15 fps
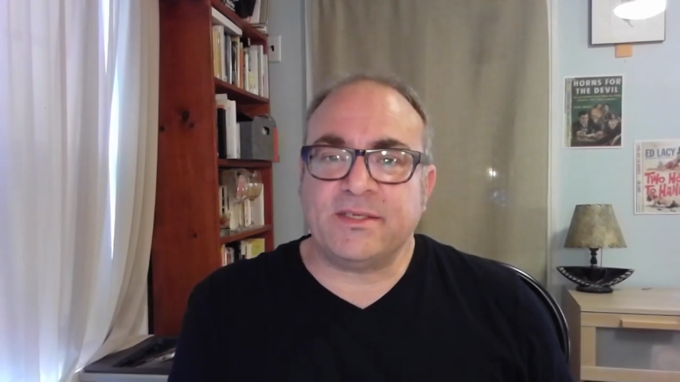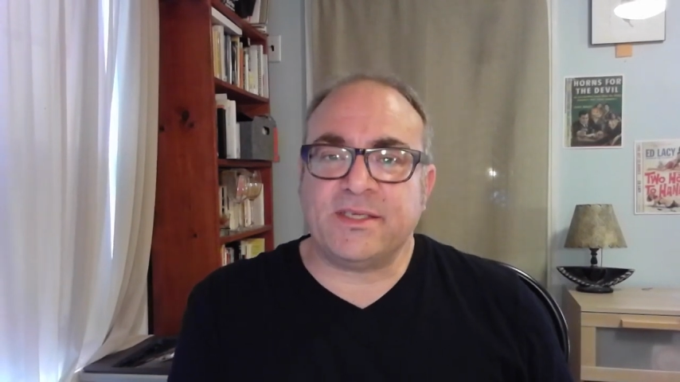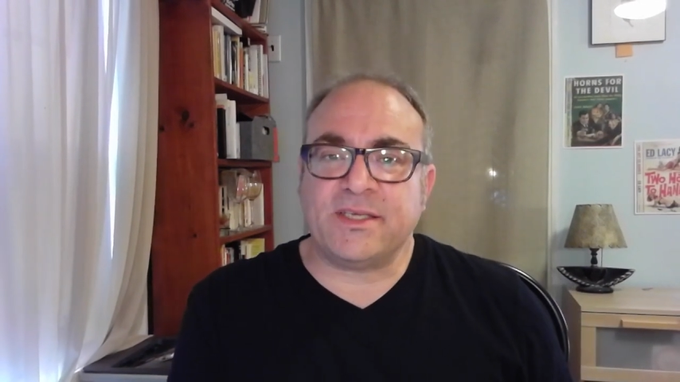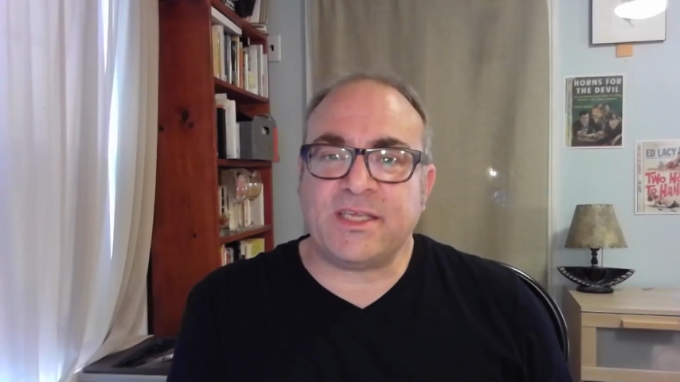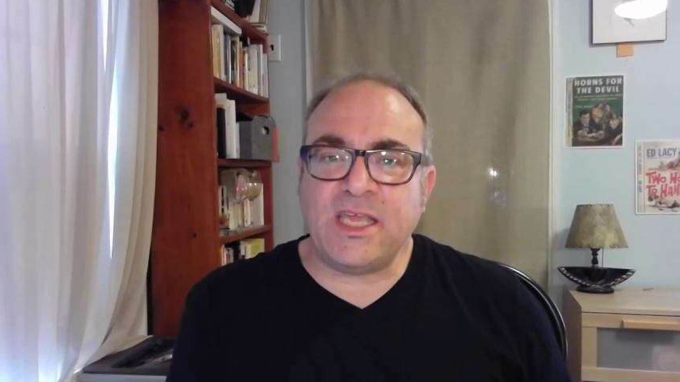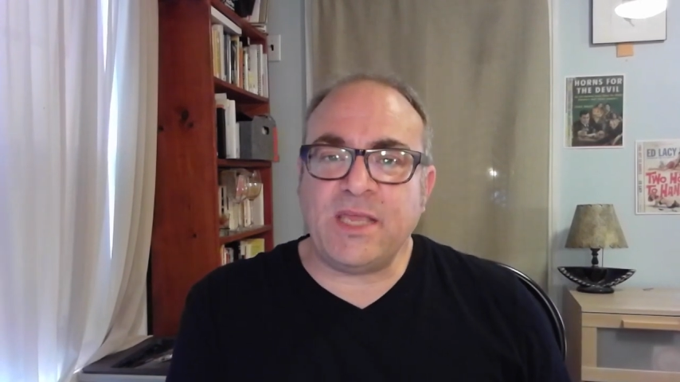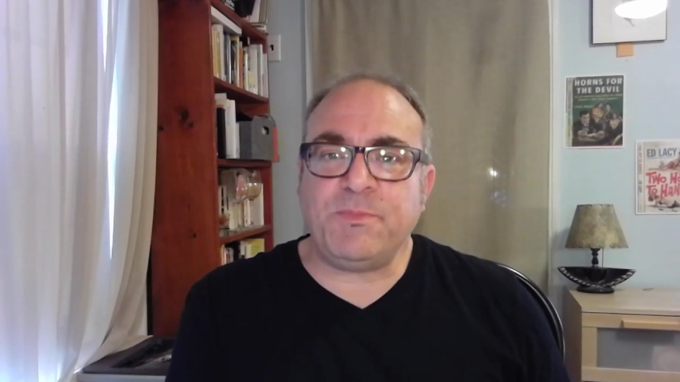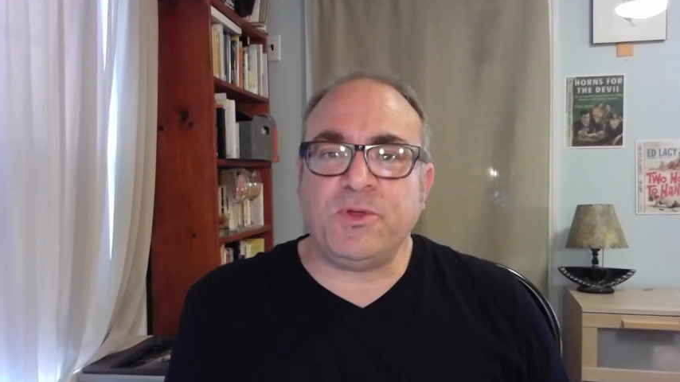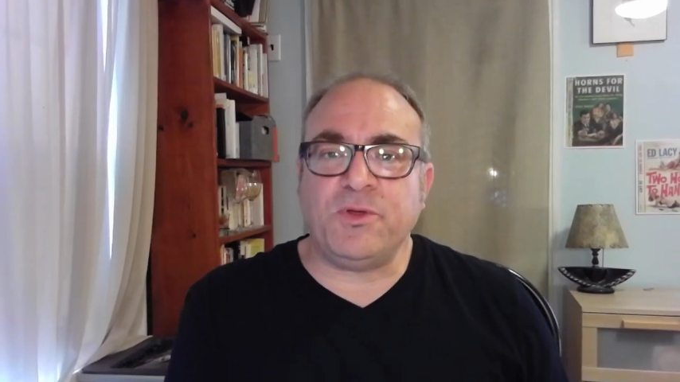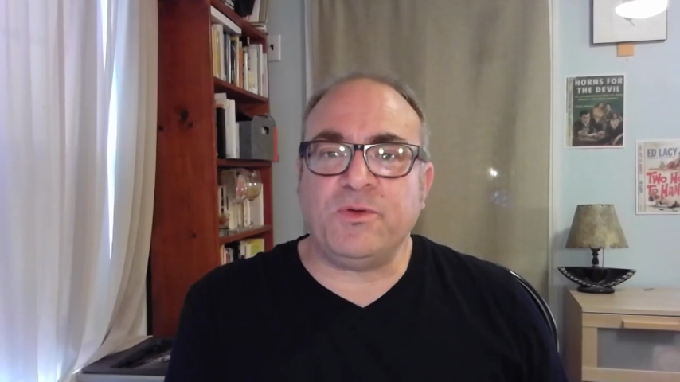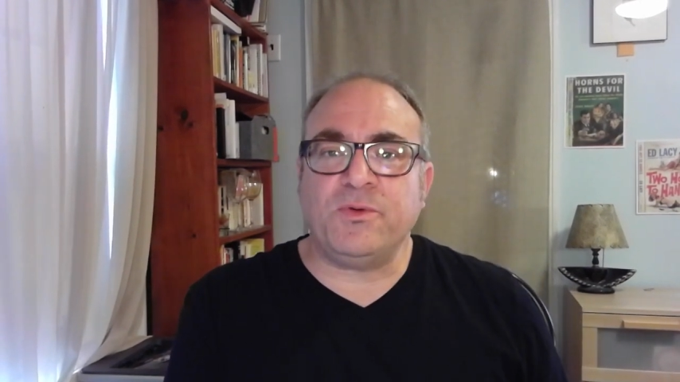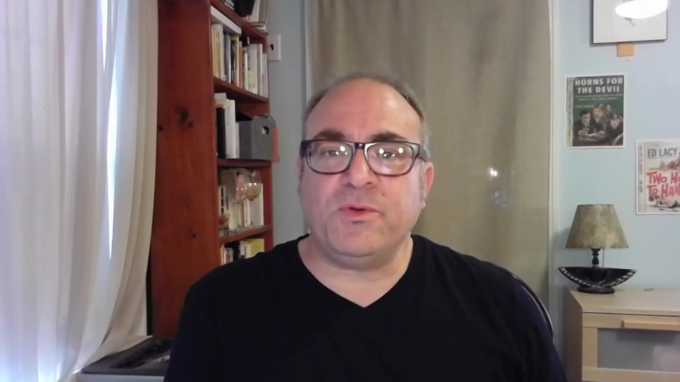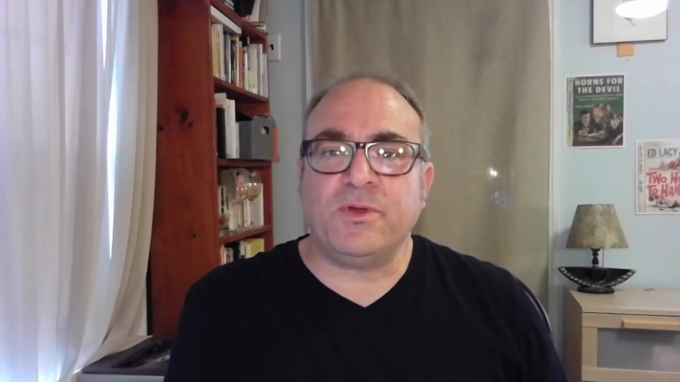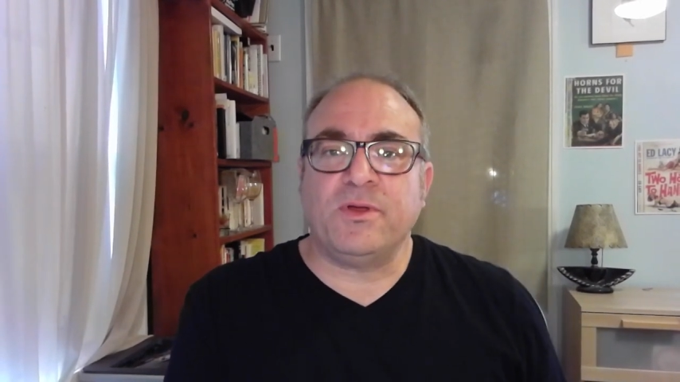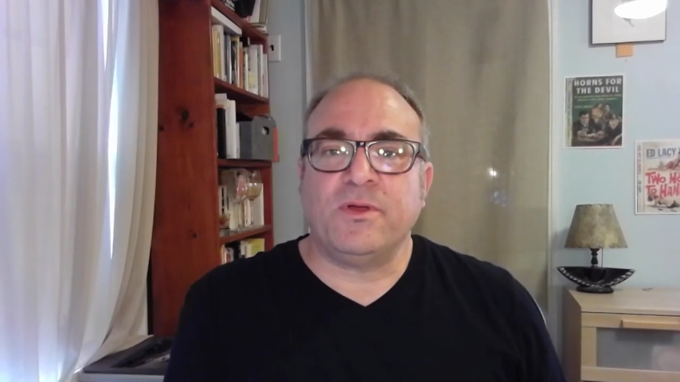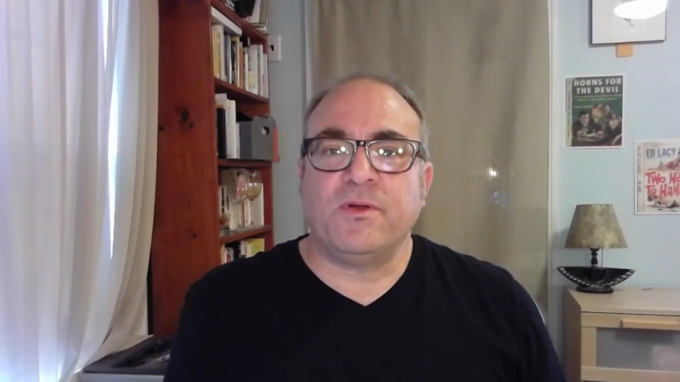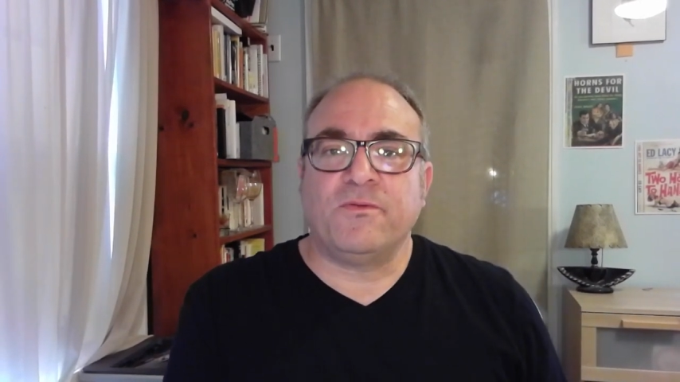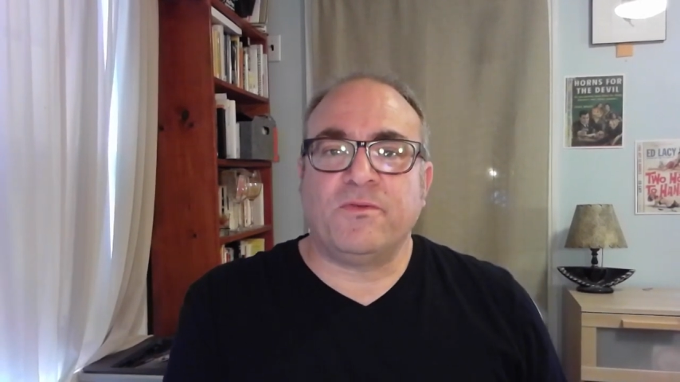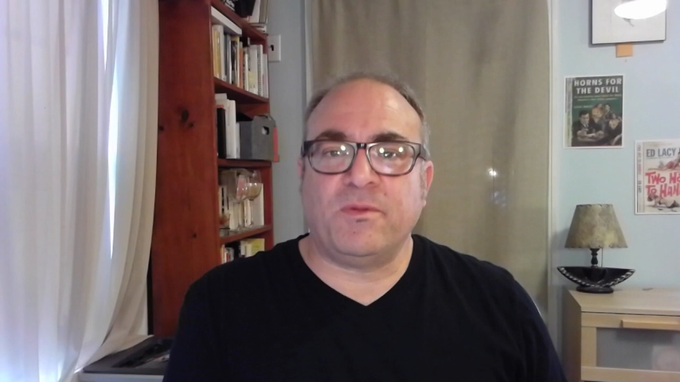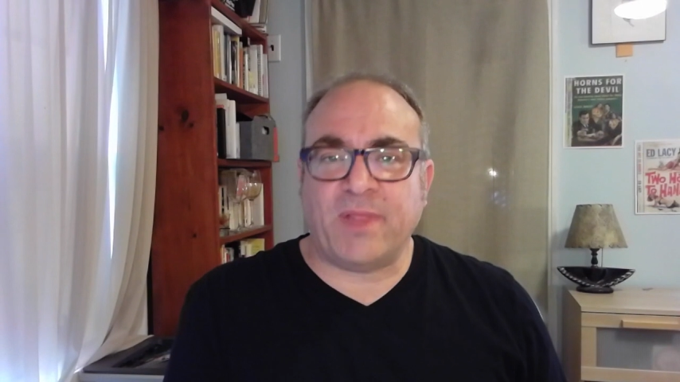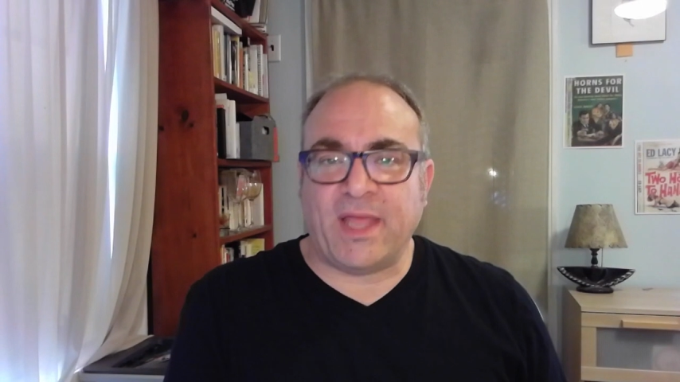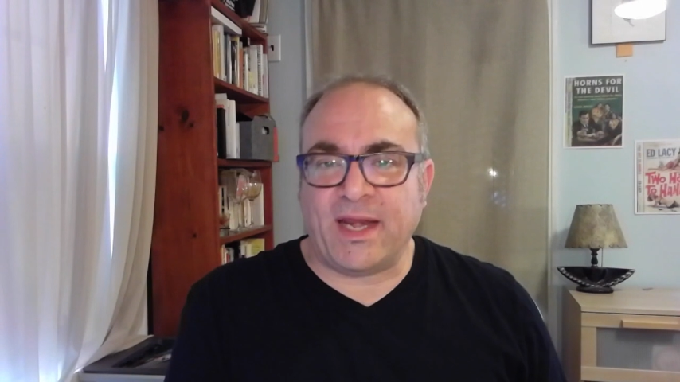to keep you
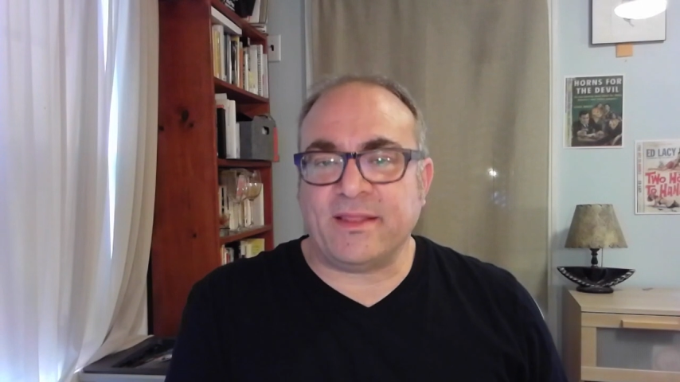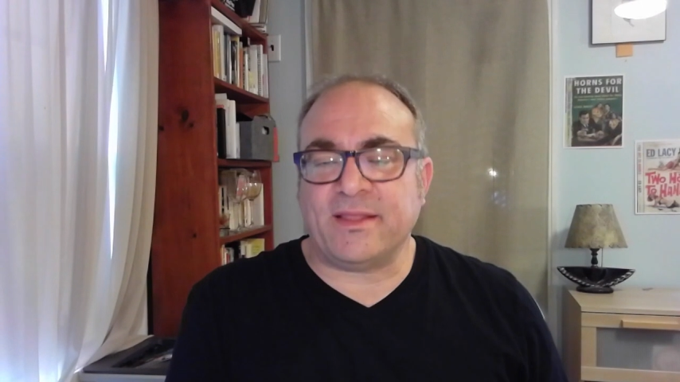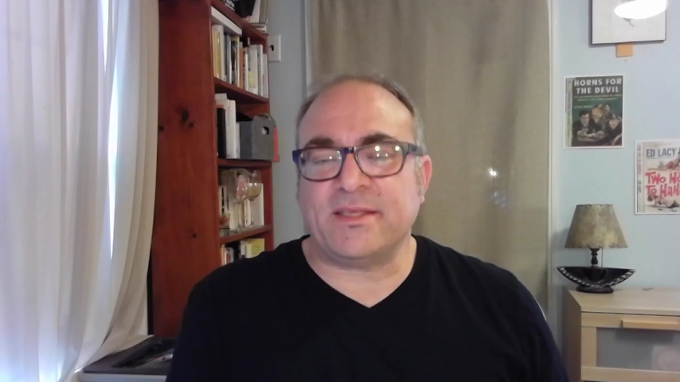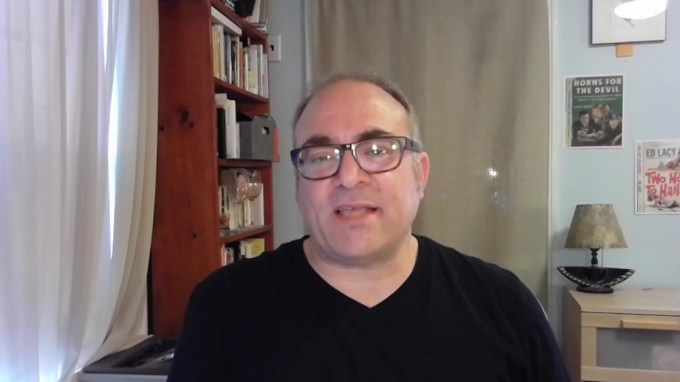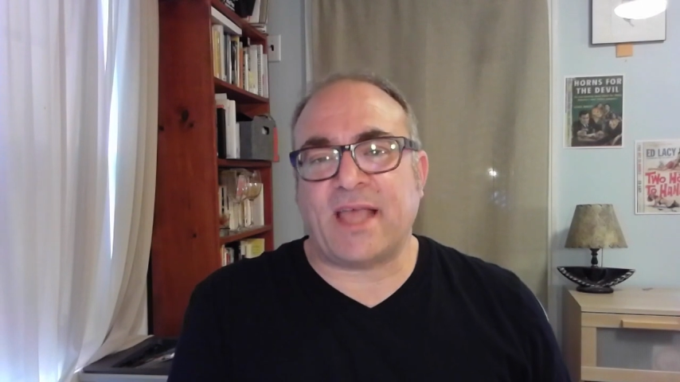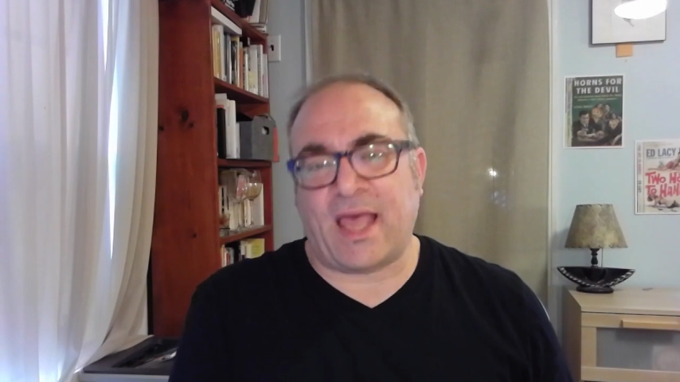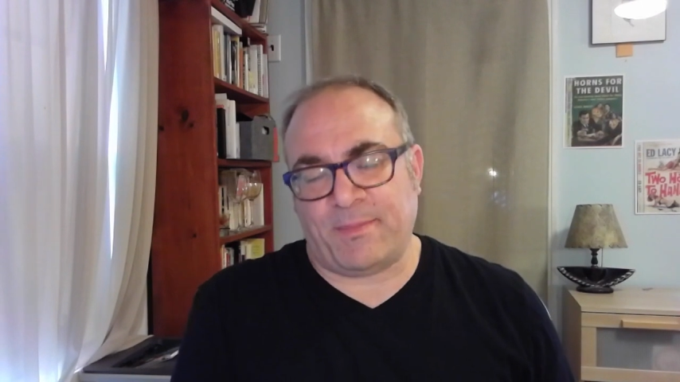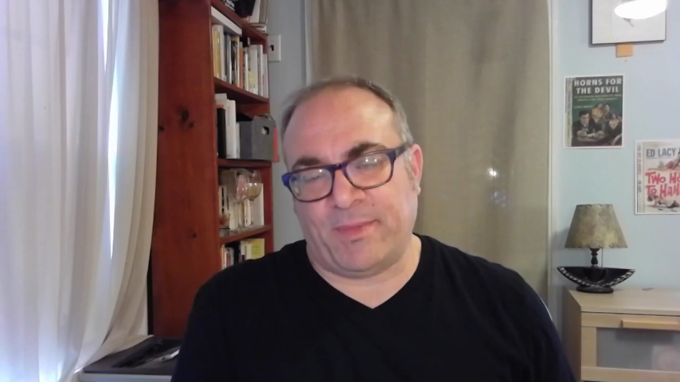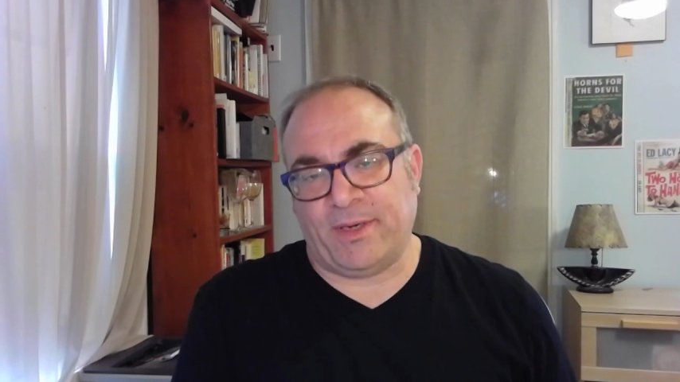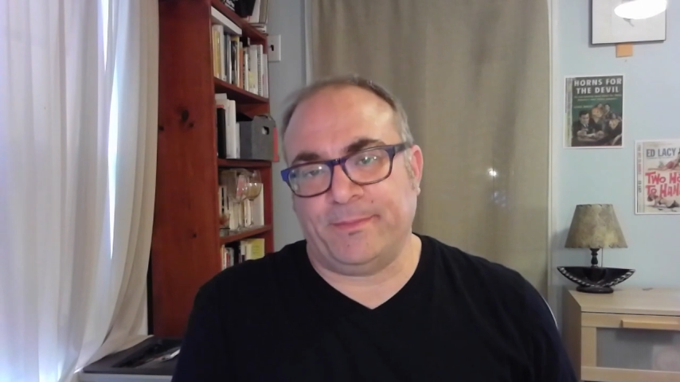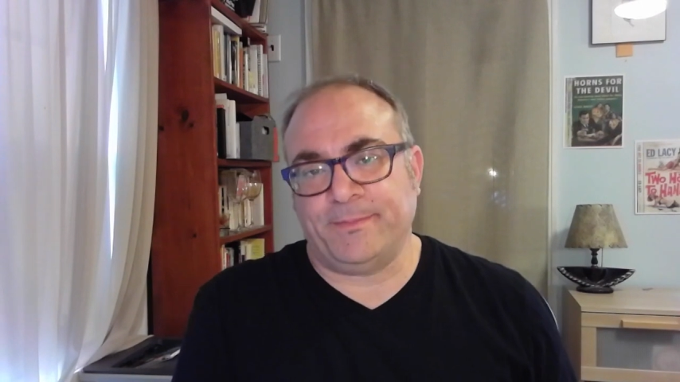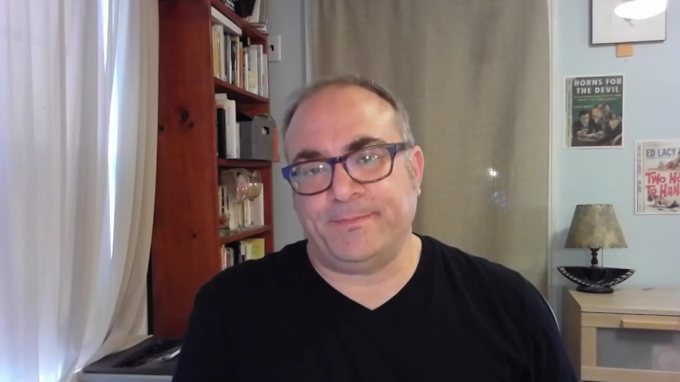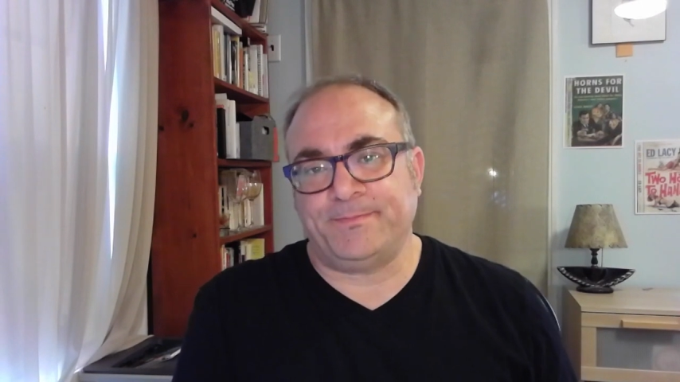from letting this happen.